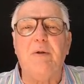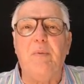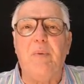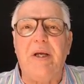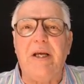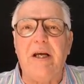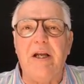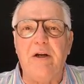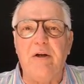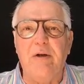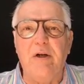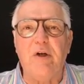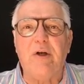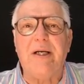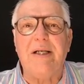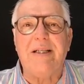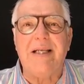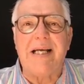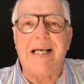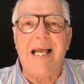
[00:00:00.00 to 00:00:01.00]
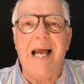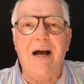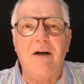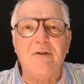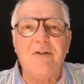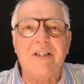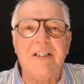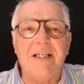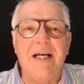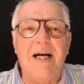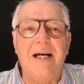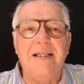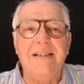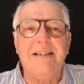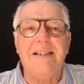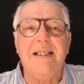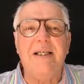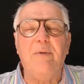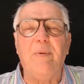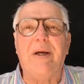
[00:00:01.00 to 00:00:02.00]
We're going to look at account
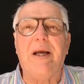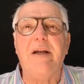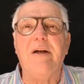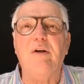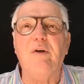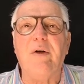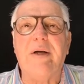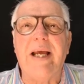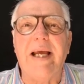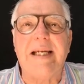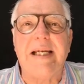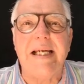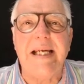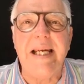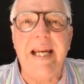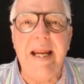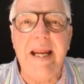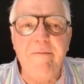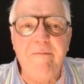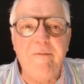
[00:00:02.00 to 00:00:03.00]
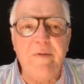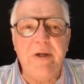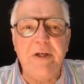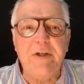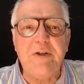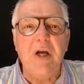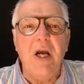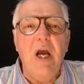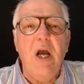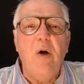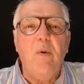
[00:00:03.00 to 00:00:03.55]
sizing. We're going to look at leverage.